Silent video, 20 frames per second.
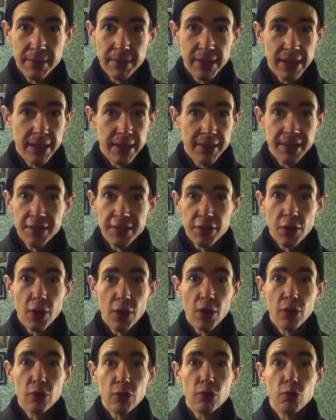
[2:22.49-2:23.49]
Uh, these are
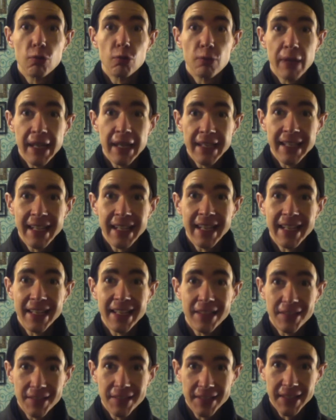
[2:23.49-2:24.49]
all great,
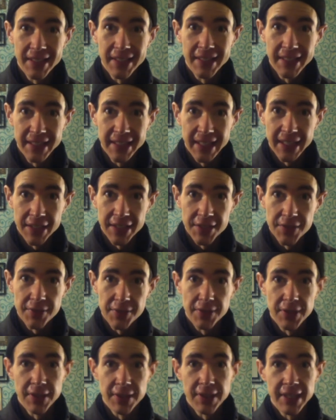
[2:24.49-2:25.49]
healthy things
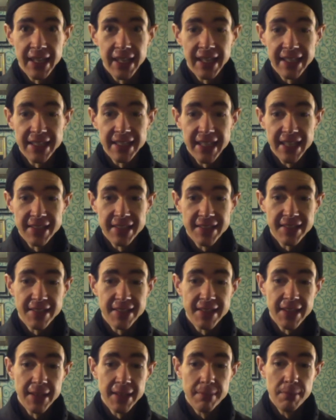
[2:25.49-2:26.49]
for getting tasks
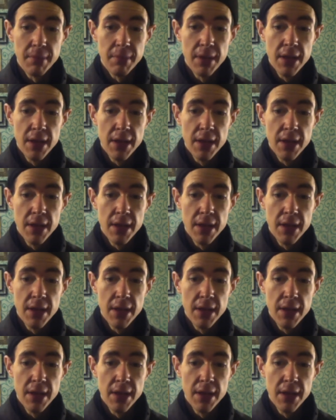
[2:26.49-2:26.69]
done.